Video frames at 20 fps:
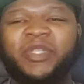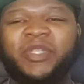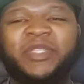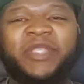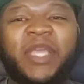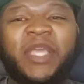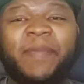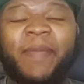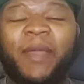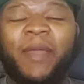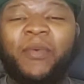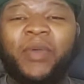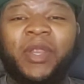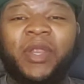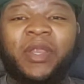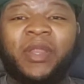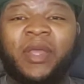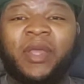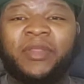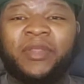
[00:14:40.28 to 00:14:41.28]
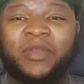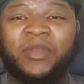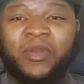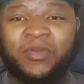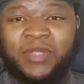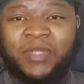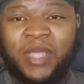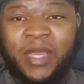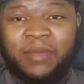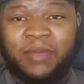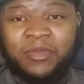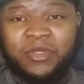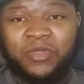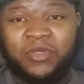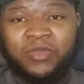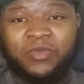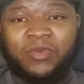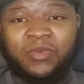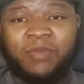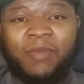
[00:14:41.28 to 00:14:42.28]
this team ain't winning nothing no time
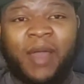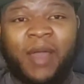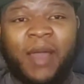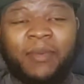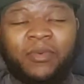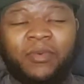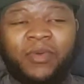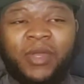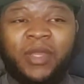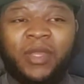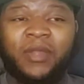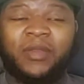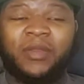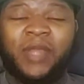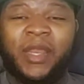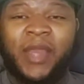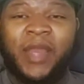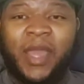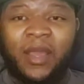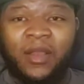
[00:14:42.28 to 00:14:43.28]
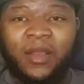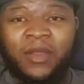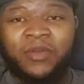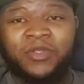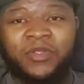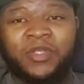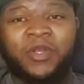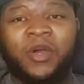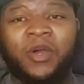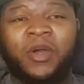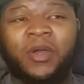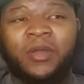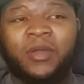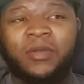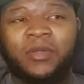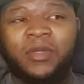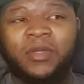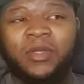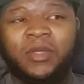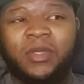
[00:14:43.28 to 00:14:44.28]
soon with Bob Quinn. They're not close at
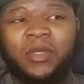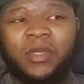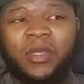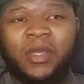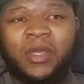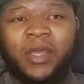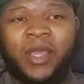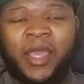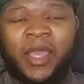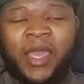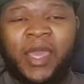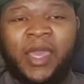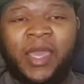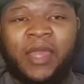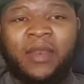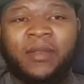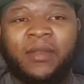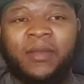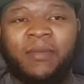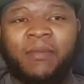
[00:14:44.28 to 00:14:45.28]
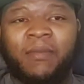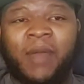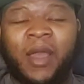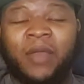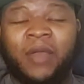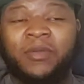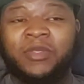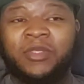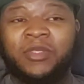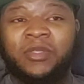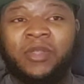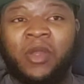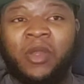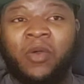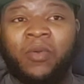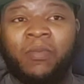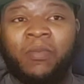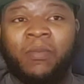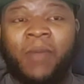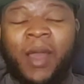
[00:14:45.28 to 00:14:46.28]
all. And my, you
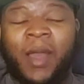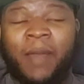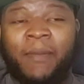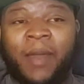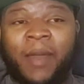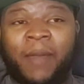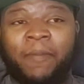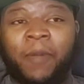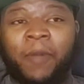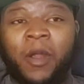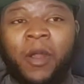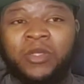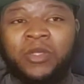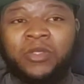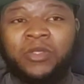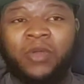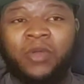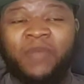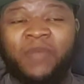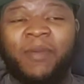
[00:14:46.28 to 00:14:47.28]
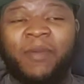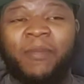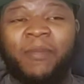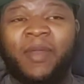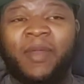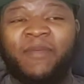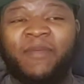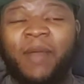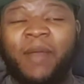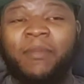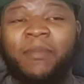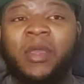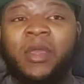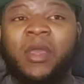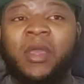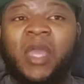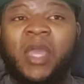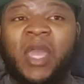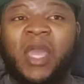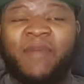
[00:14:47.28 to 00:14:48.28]
know, my my personal, if I'm if I'm
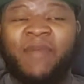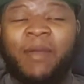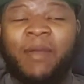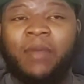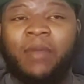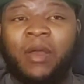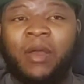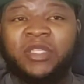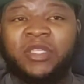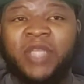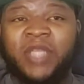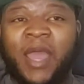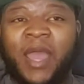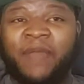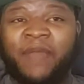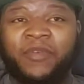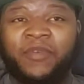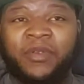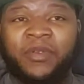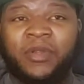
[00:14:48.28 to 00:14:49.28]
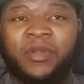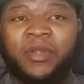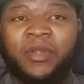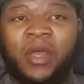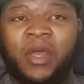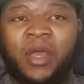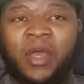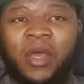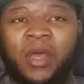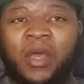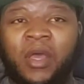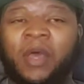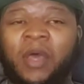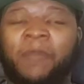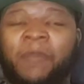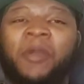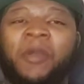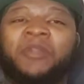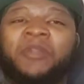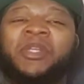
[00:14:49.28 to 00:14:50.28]
if I'm a Stafford, uh,
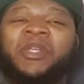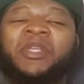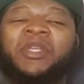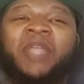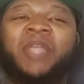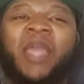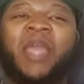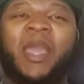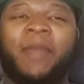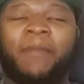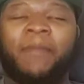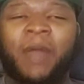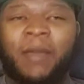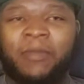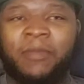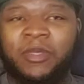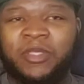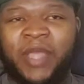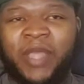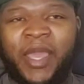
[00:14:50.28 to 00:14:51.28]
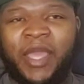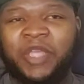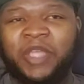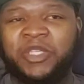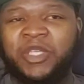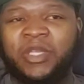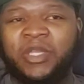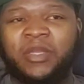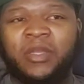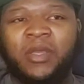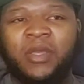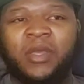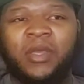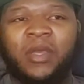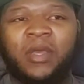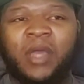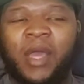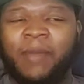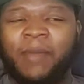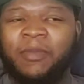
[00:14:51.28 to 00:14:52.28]
a person his camp, I'm his agent,
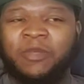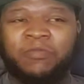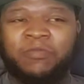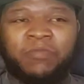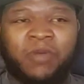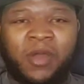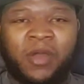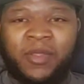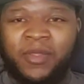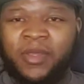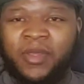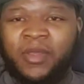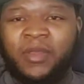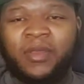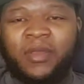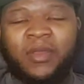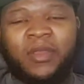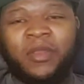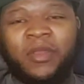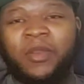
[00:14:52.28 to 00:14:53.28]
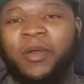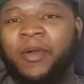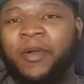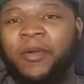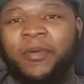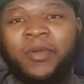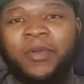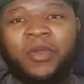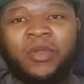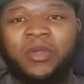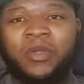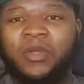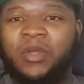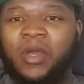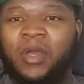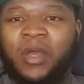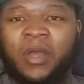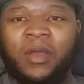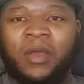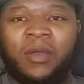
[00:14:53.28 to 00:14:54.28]
I'm his brother, you know,
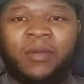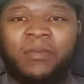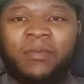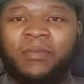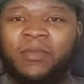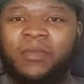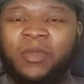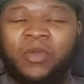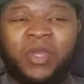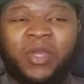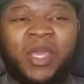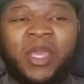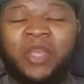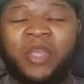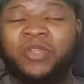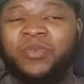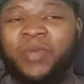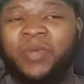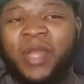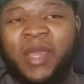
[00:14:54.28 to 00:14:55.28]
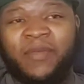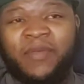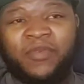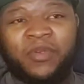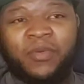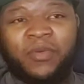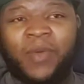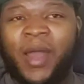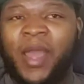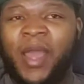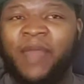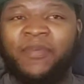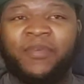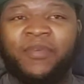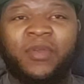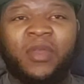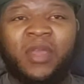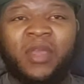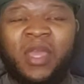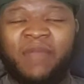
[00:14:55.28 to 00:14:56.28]
um, your kids, whatever,
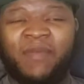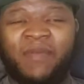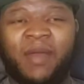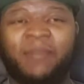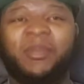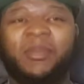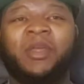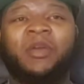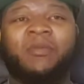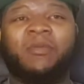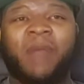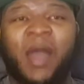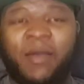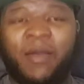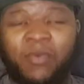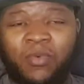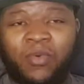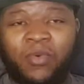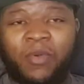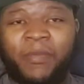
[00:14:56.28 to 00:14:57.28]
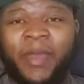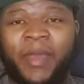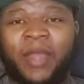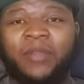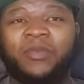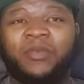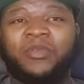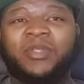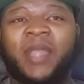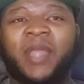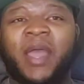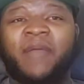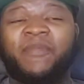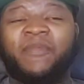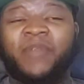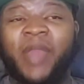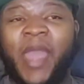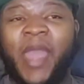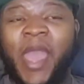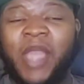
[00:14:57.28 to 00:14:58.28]
wife. If I'm them, I would want Matthew
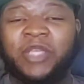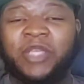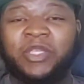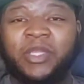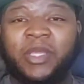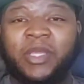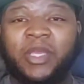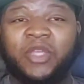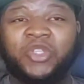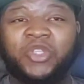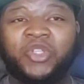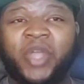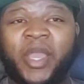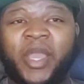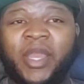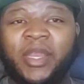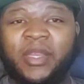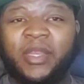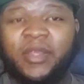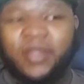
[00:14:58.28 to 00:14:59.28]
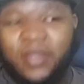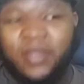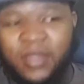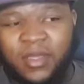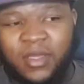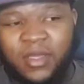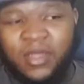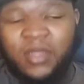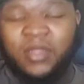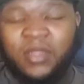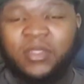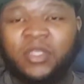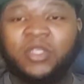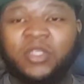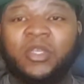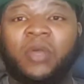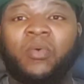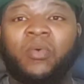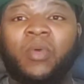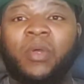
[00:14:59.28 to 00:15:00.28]
Stafford to actually get traded
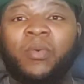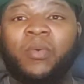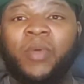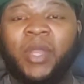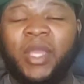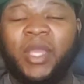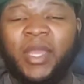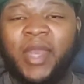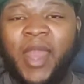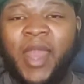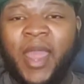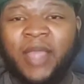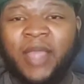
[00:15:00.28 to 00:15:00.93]
to somewhere where he can